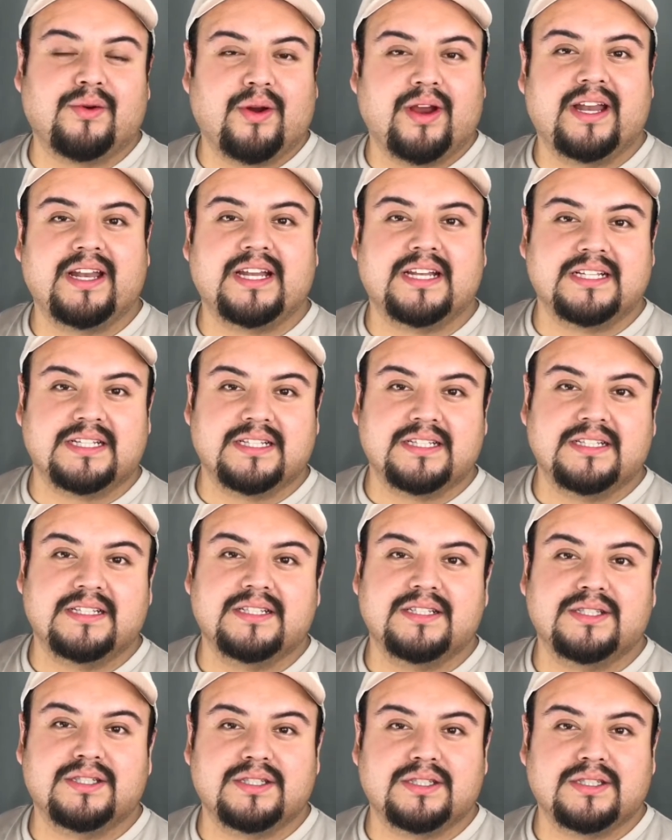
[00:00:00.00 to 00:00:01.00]
going
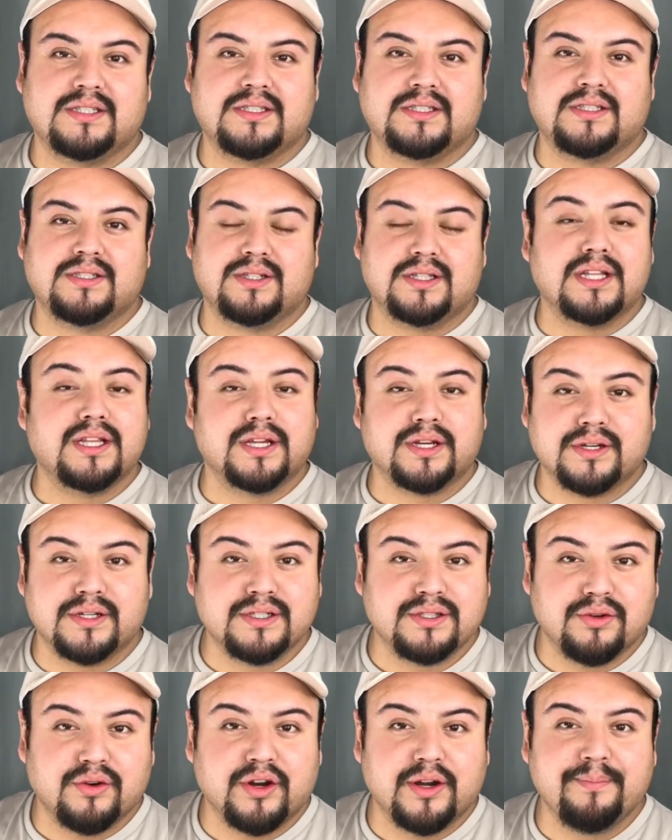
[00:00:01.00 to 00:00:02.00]
and to the liquor
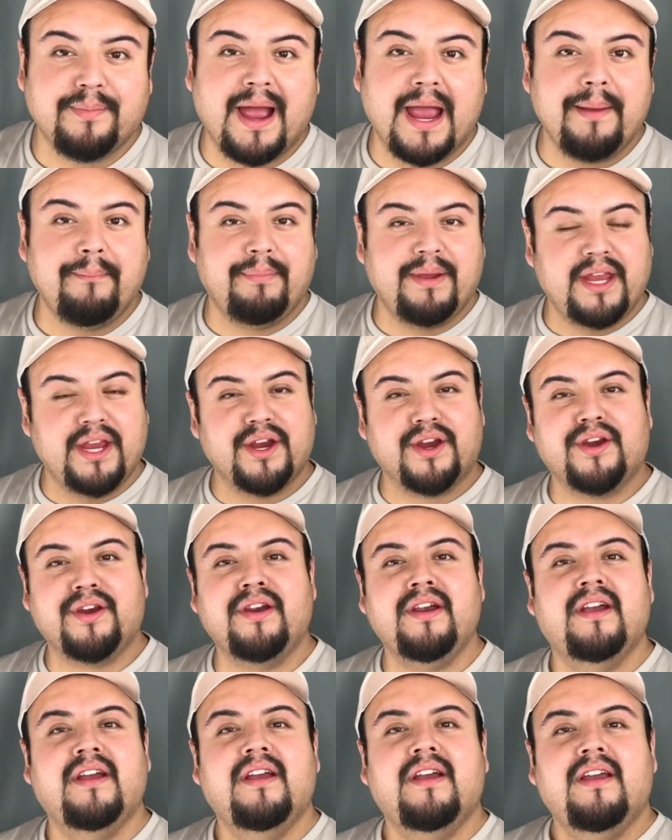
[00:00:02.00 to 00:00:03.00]
store buying
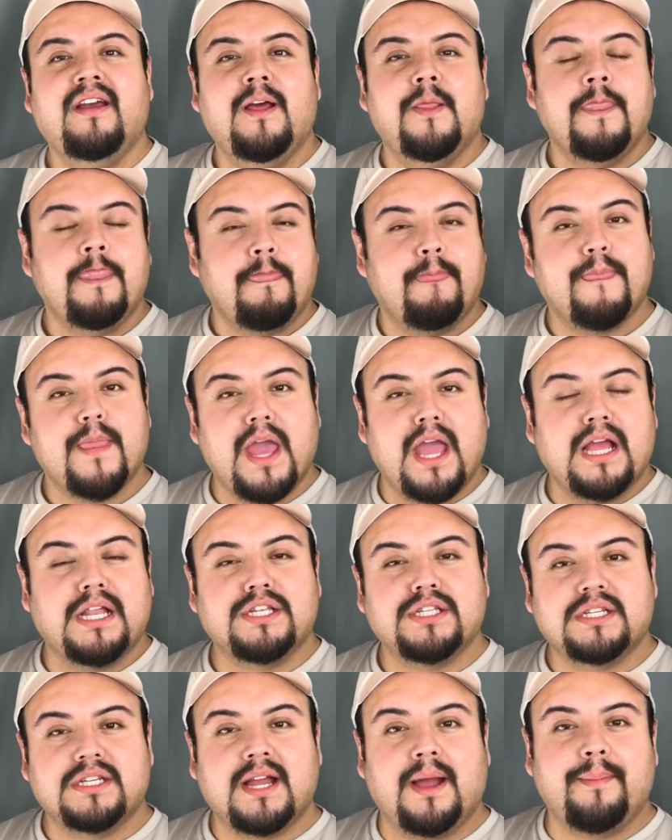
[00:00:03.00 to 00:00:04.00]
beer
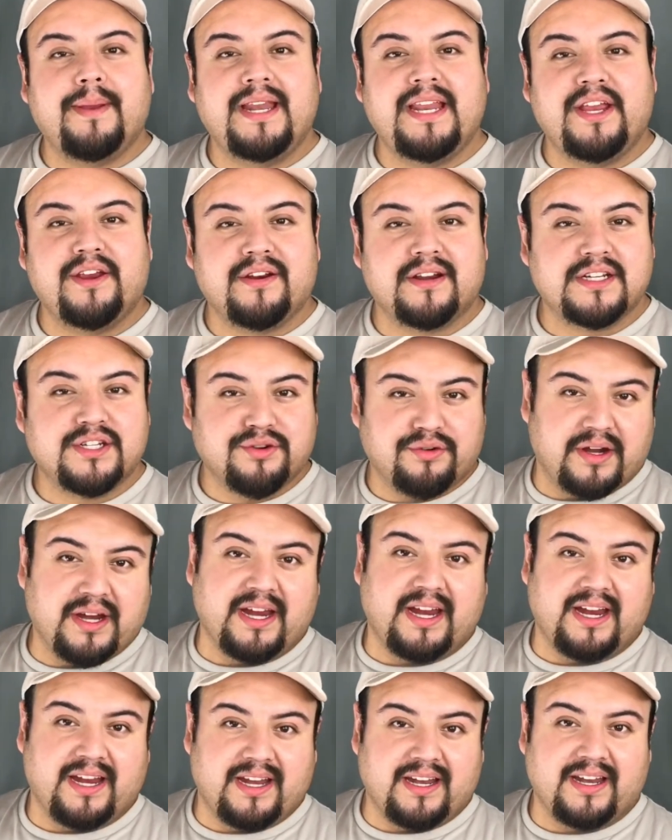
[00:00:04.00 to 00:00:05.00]
and coming here and
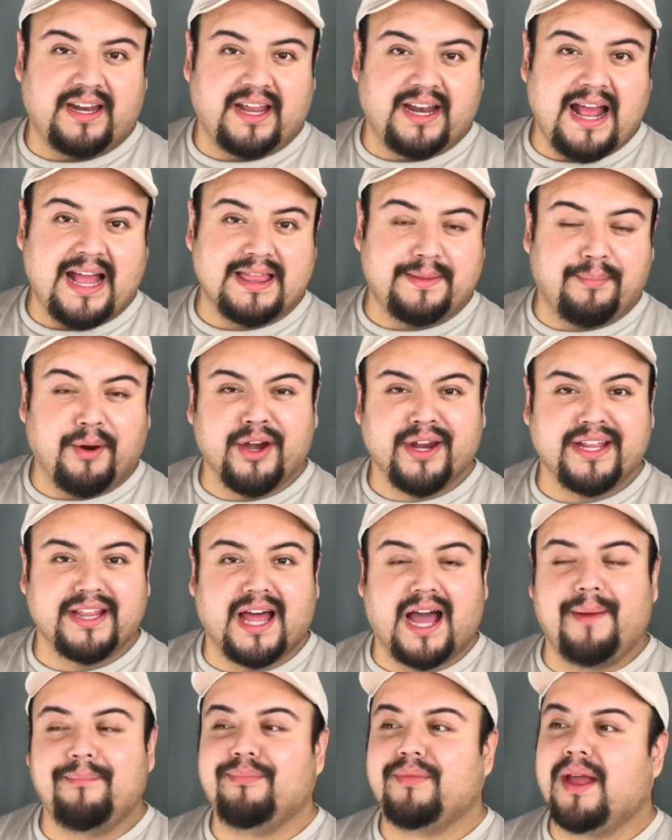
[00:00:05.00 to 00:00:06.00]
drinking it at the parking
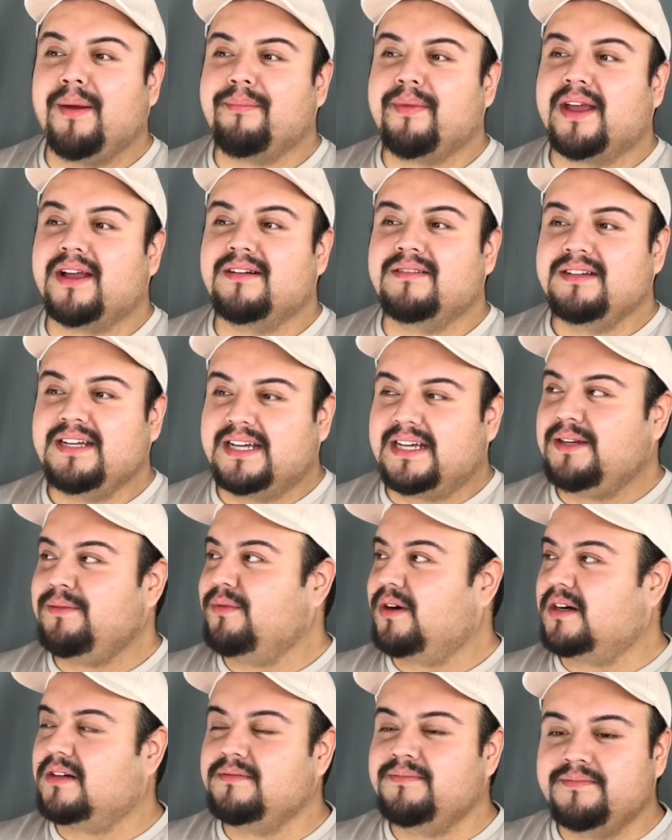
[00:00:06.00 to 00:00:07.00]
lot. I'm like, okay,
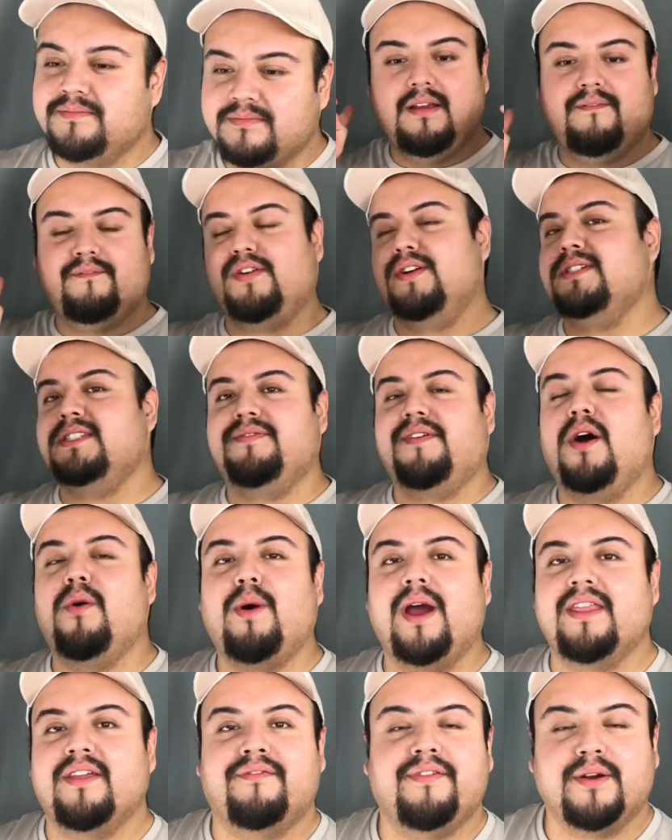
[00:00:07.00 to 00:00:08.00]
well, first of all,
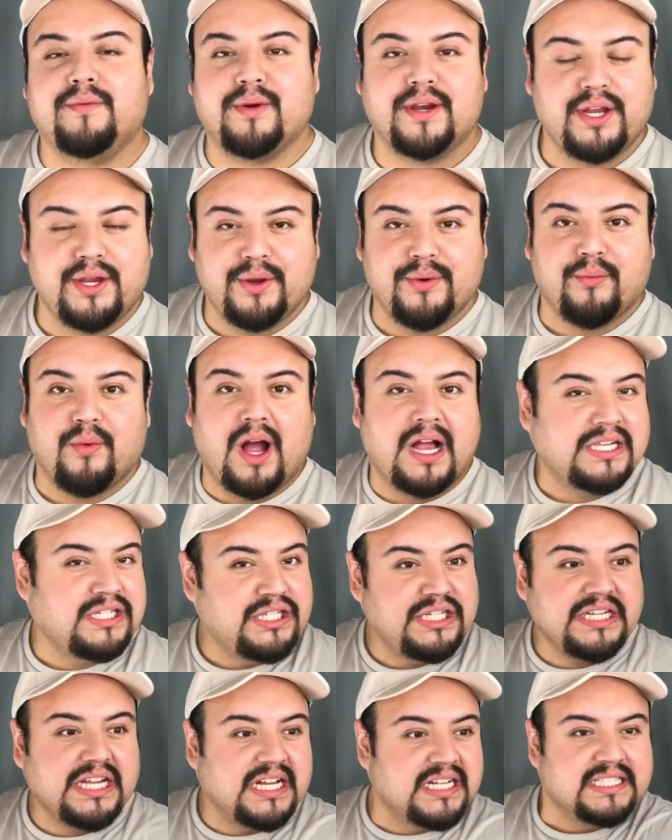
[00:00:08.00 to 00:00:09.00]
why the fuck were you
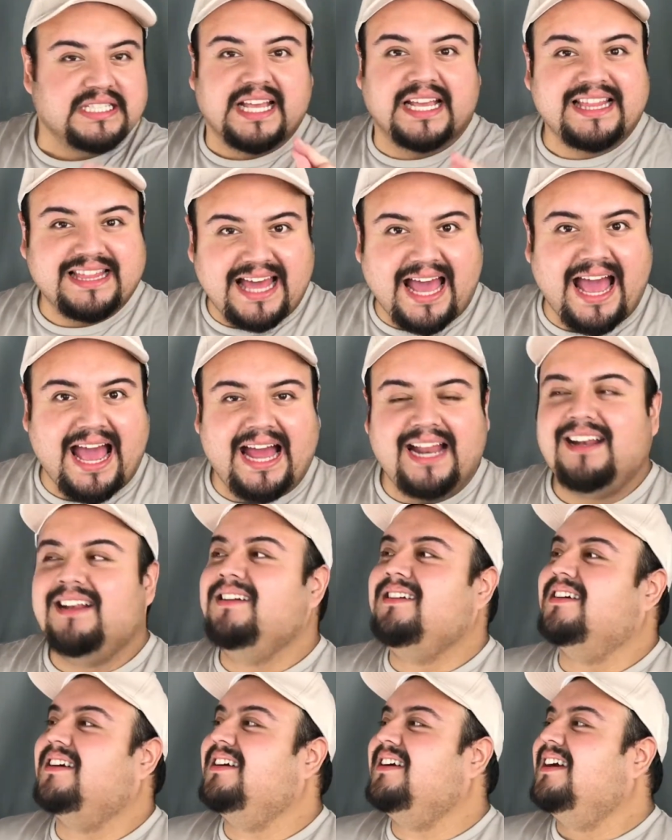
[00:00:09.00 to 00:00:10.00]
watching us like that?
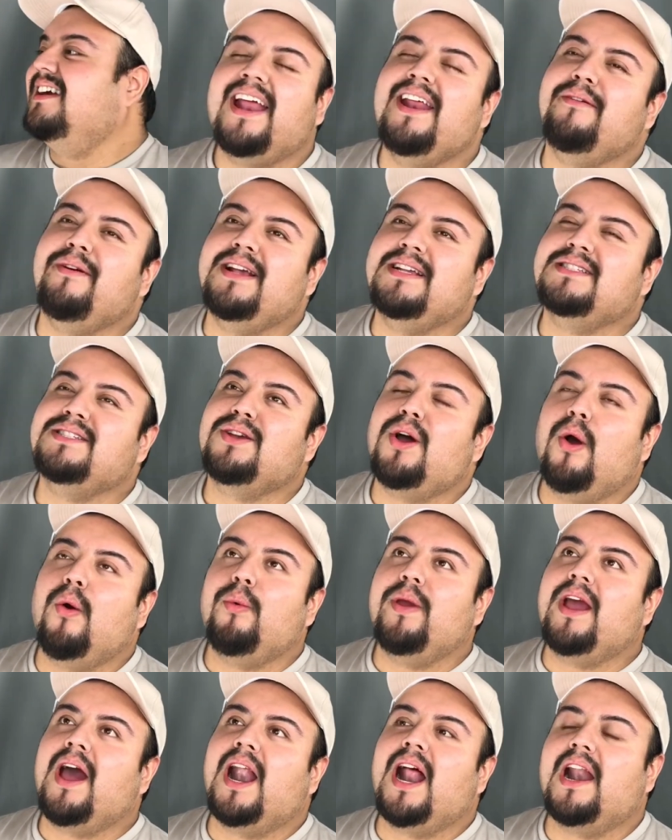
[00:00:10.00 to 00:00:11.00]
Anyway, so
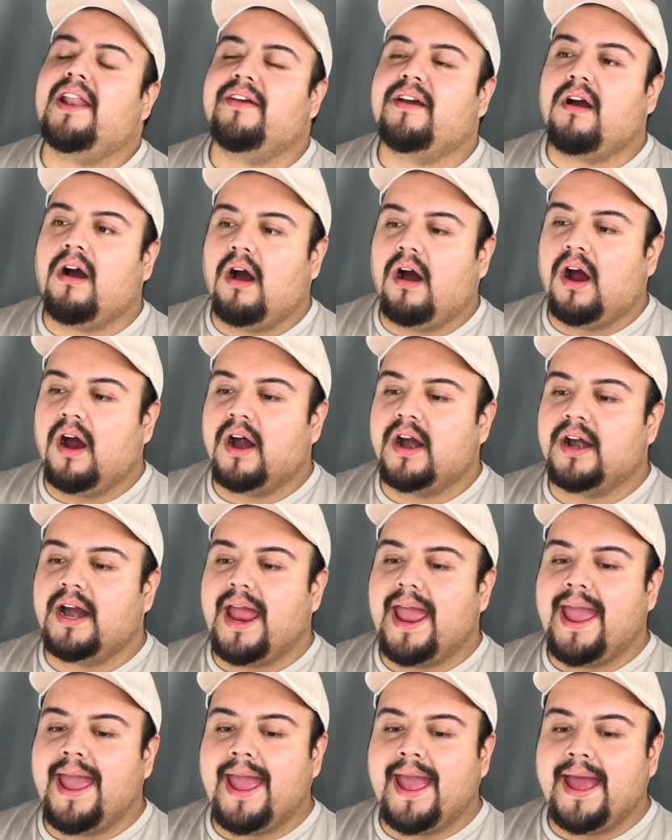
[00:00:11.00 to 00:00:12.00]
we got out of the
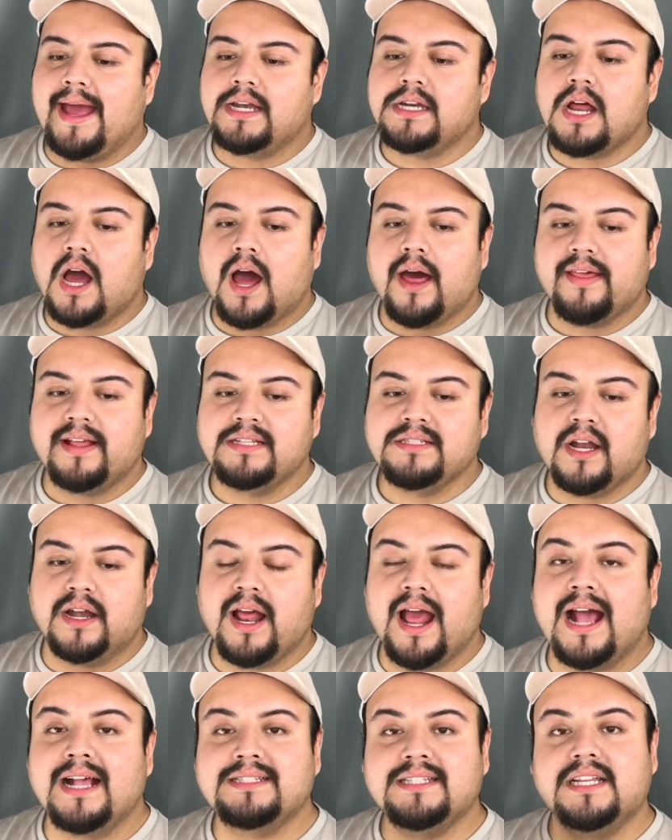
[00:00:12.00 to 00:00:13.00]
car and they
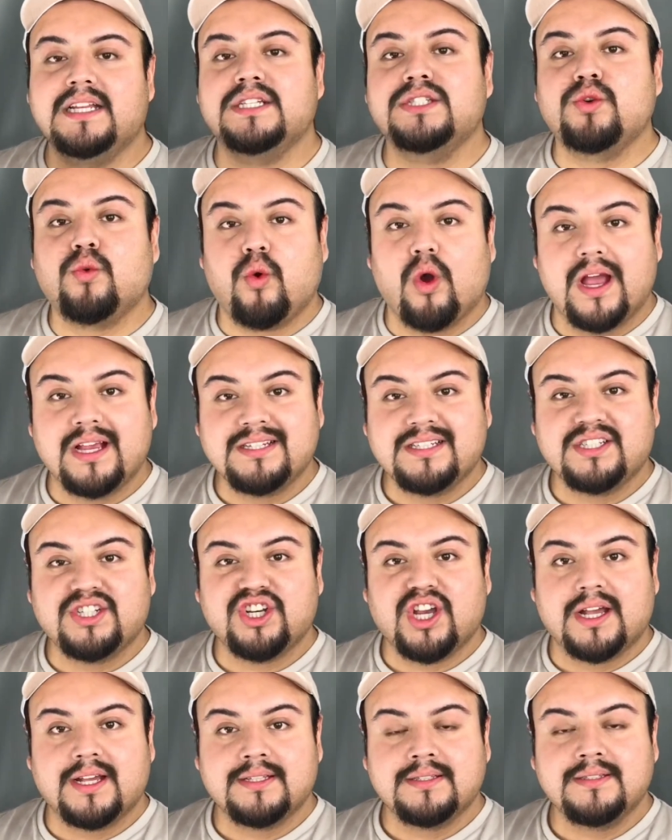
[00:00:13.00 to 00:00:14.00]
started asking us
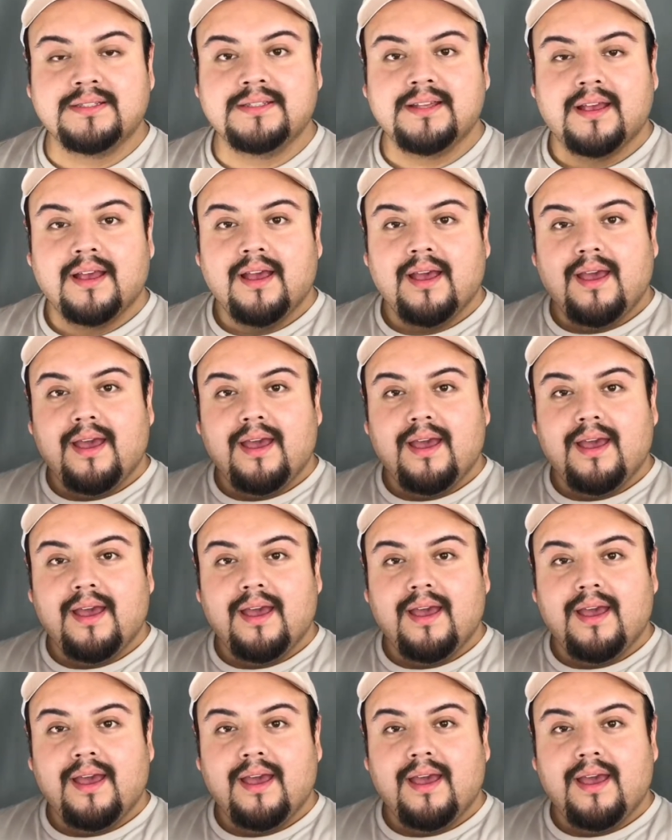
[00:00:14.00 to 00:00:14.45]
questions.